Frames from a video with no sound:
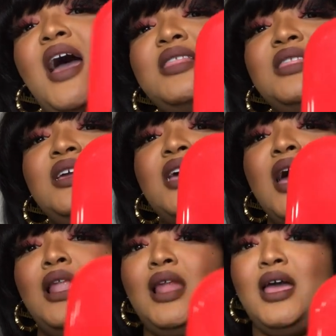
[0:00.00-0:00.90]
I think
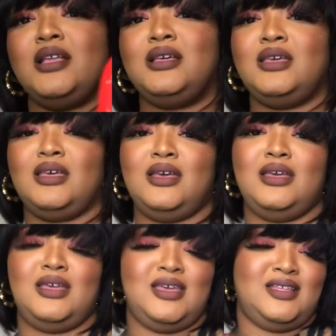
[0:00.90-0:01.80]
I like
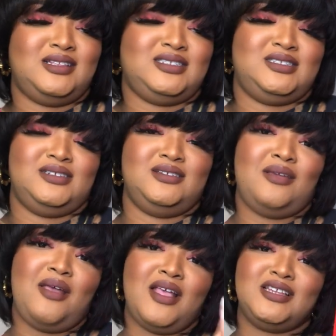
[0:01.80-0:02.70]
it
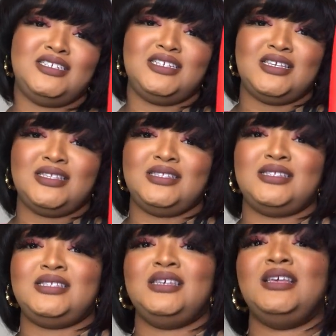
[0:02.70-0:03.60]
just
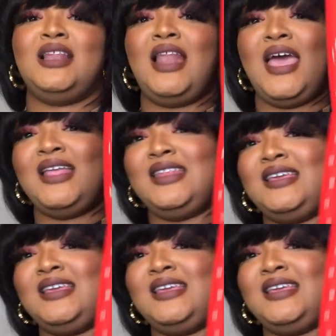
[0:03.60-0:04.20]
like